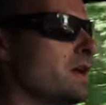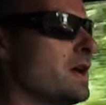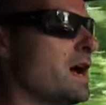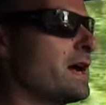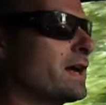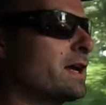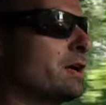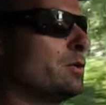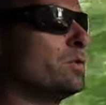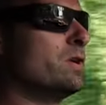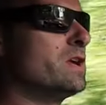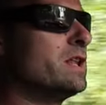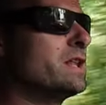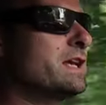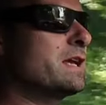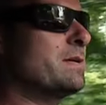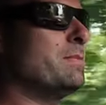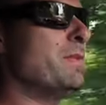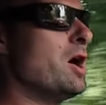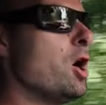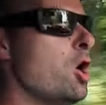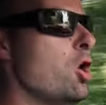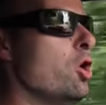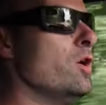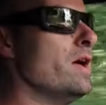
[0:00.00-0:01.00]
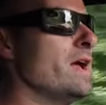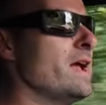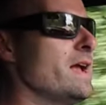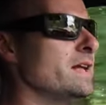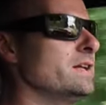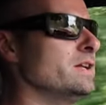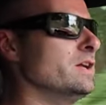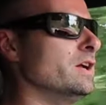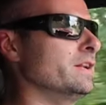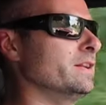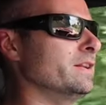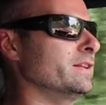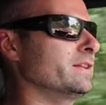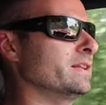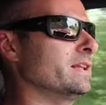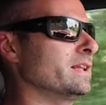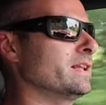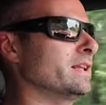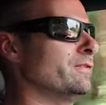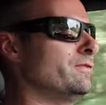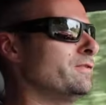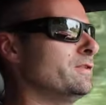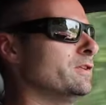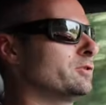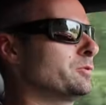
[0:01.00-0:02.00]
I can really get my whole hand on the
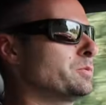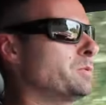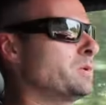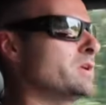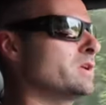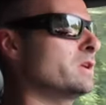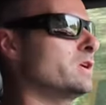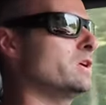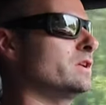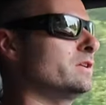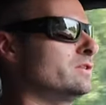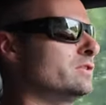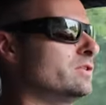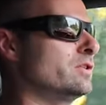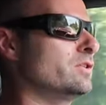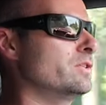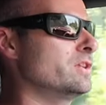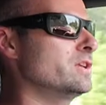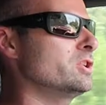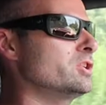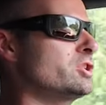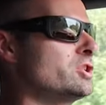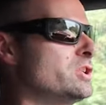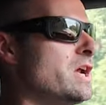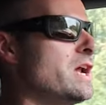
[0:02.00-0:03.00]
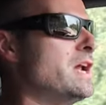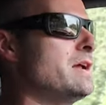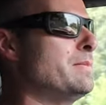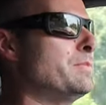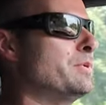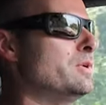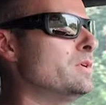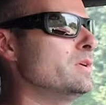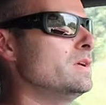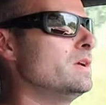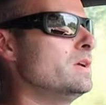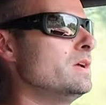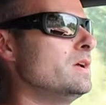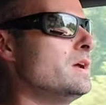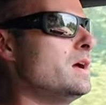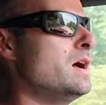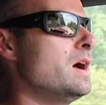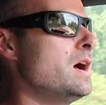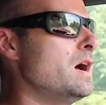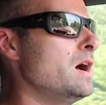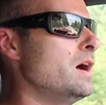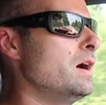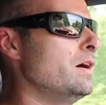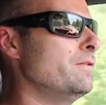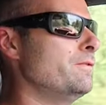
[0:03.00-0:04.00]
thing. It feels pretty good. So this shape
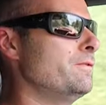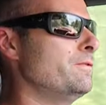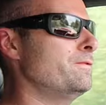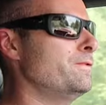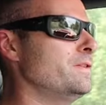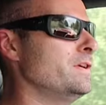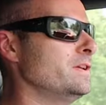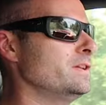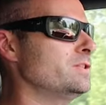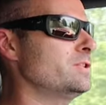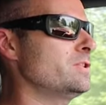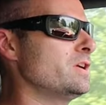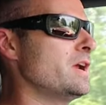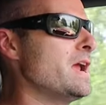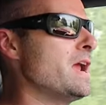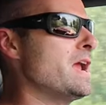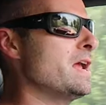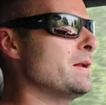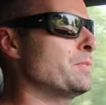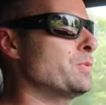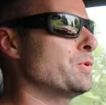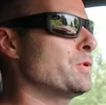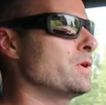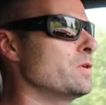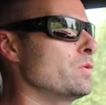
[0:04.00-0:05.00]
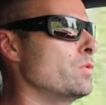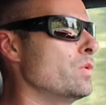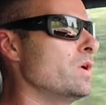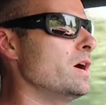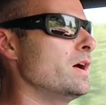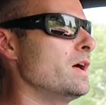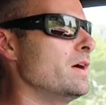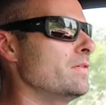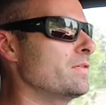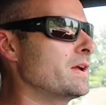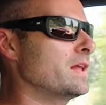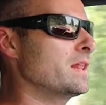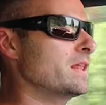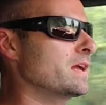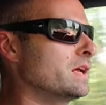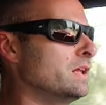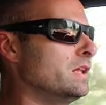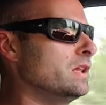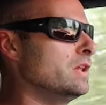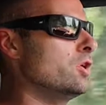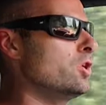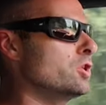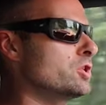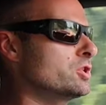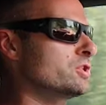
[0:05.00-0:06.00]
uh, fits your hand pretty well. I've got like a
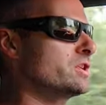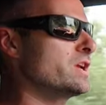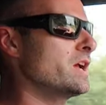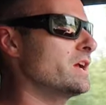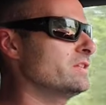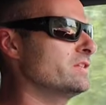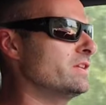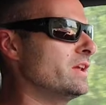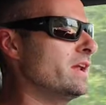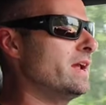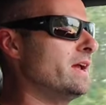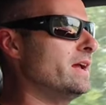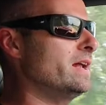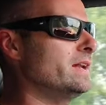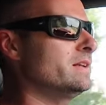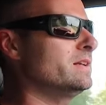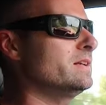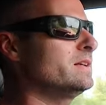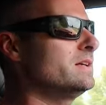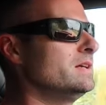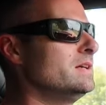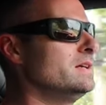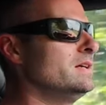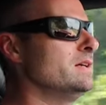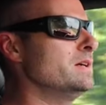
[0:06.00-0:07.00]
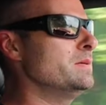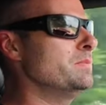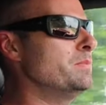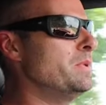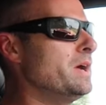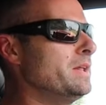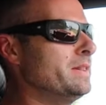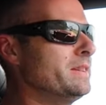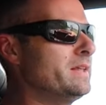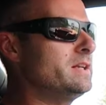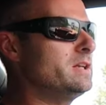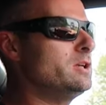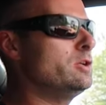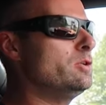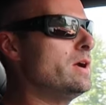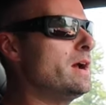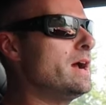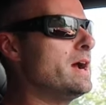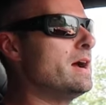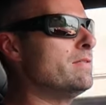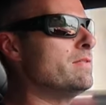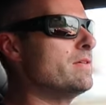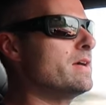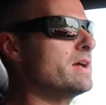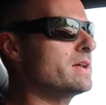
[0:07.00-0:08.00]
large size hand. But they do
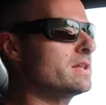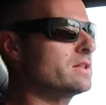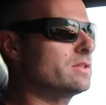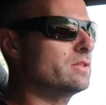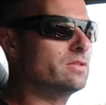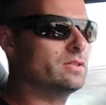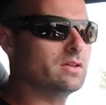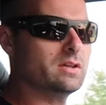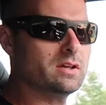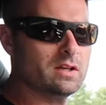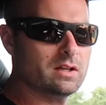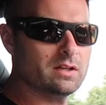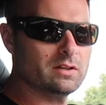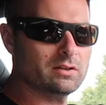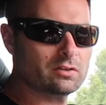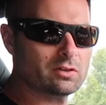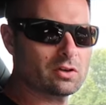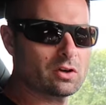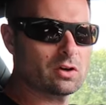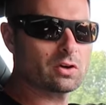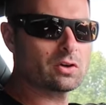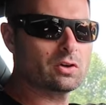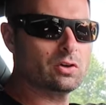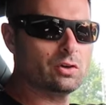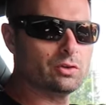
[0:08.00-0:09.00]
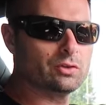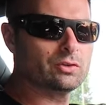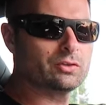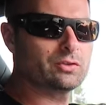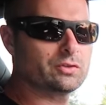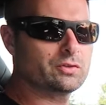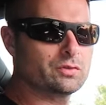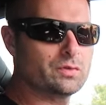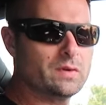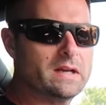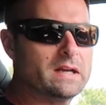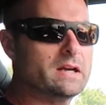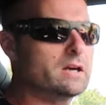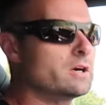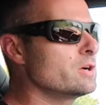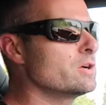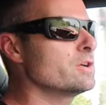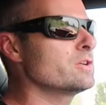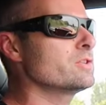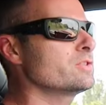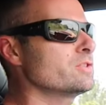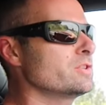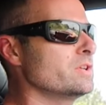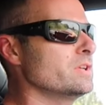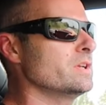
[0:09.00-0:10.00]
have like the circles,
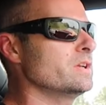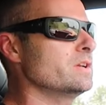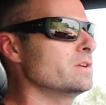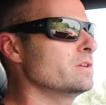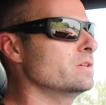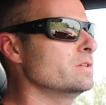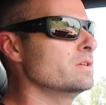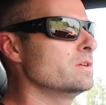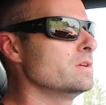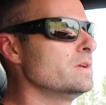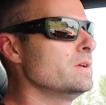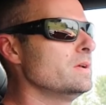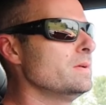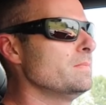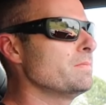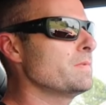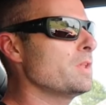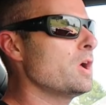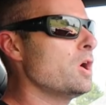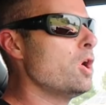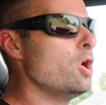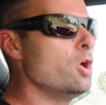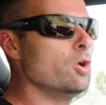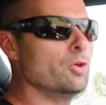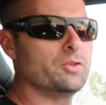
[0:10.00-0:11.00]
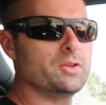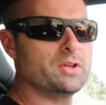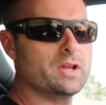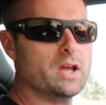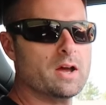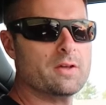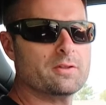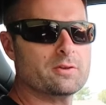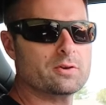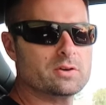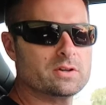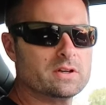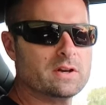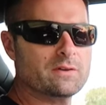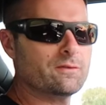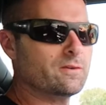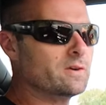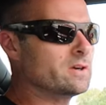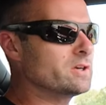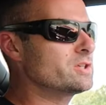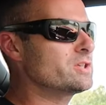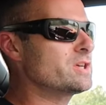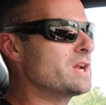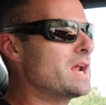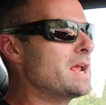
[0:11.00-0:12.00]
spheres, and all the other
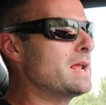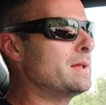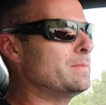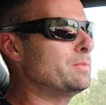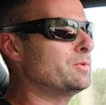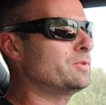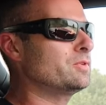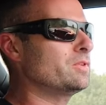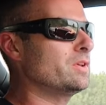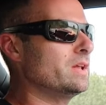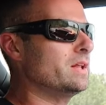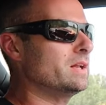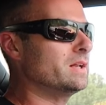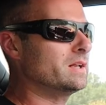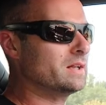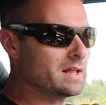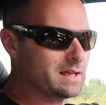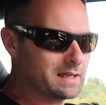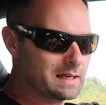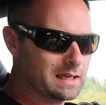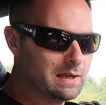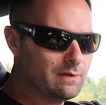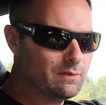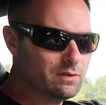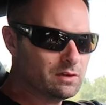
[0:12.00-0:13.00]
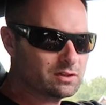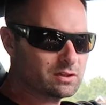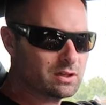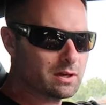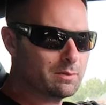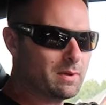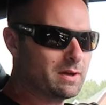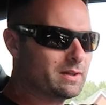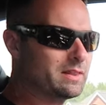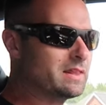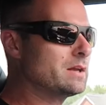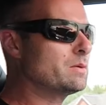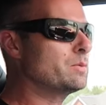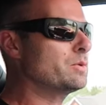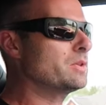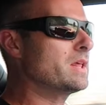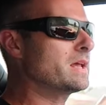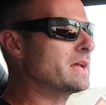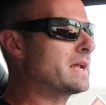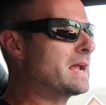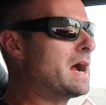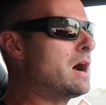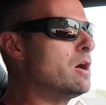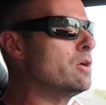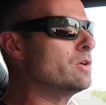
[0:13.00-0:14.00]
different shapes. And like even some I think with
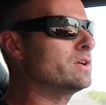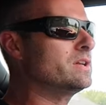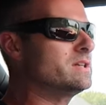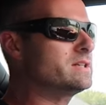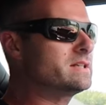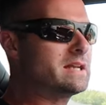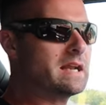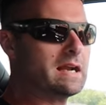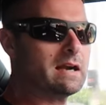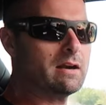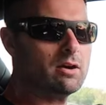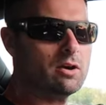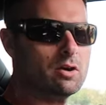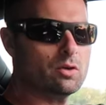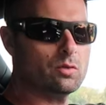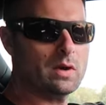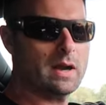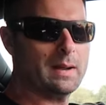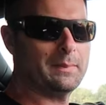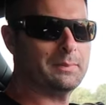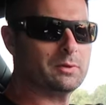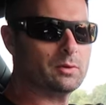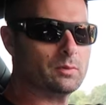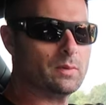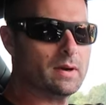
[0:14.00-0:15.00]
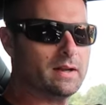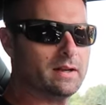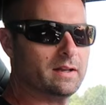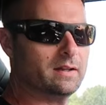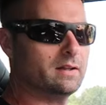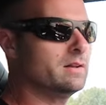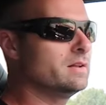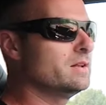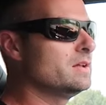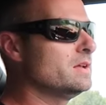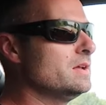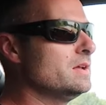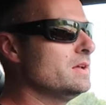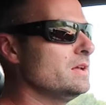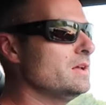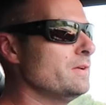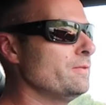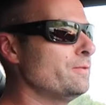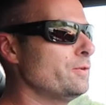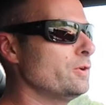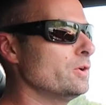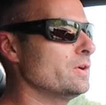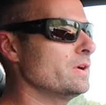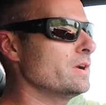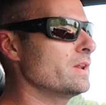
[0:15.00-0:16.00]
like Alcantara wrapped around it
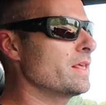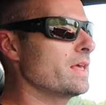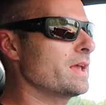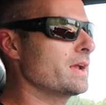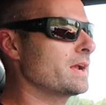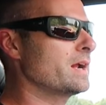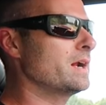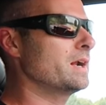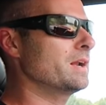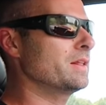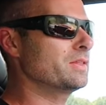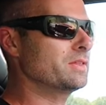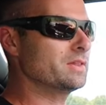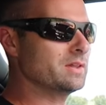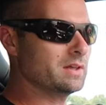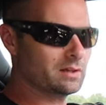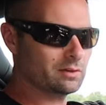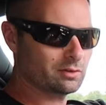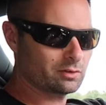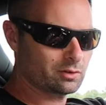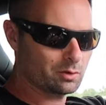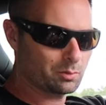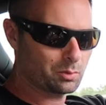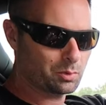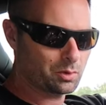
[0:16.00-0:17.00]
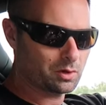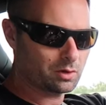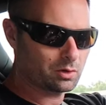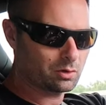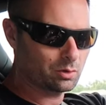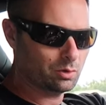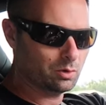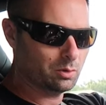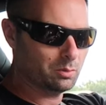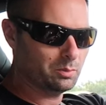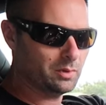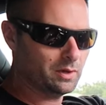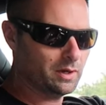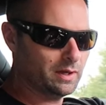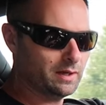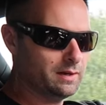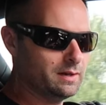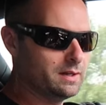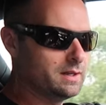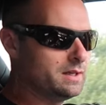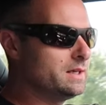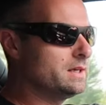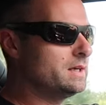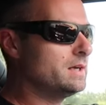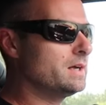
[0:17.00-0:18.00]
if you're into that kind of thing. So pretty cool.
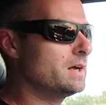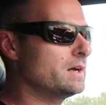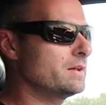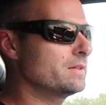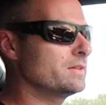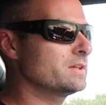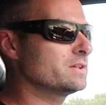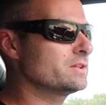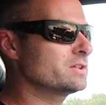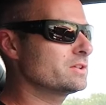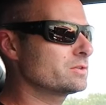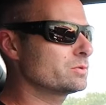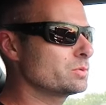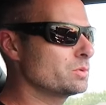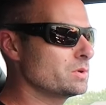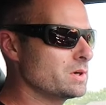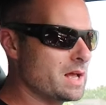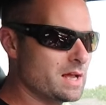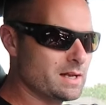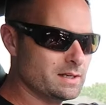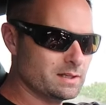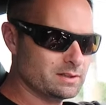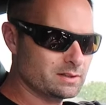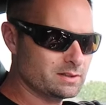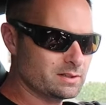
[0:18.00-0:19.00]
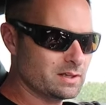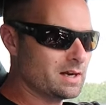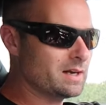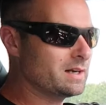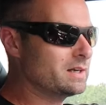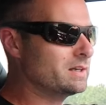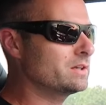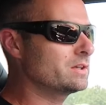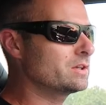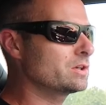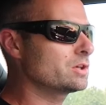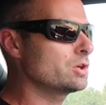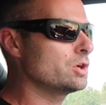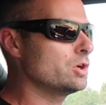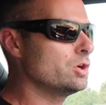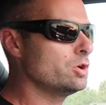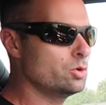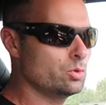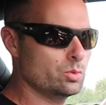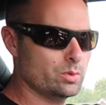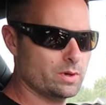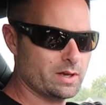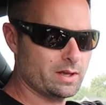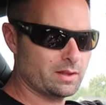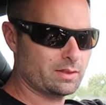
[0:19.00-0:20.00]
But uh, this is what I decided to
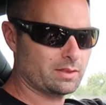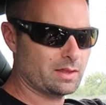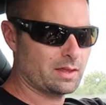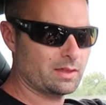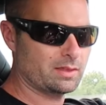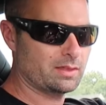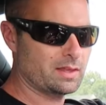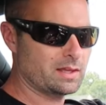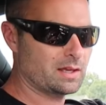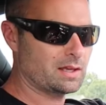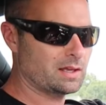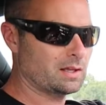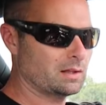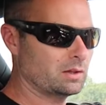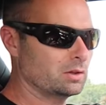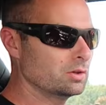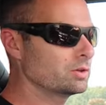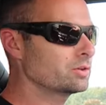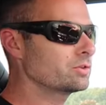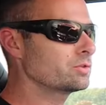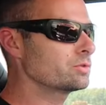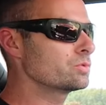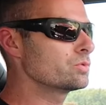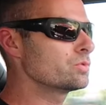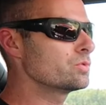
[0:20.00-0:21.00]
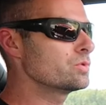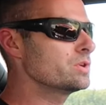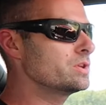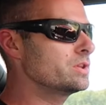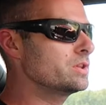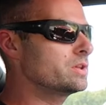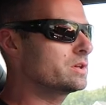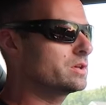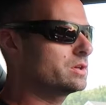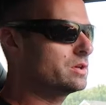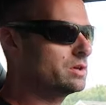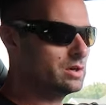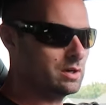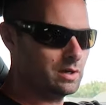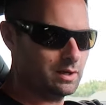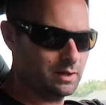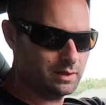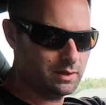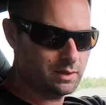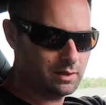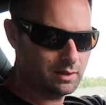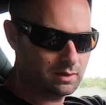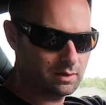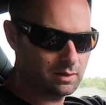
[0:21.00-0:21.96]
go with. I think it looks really good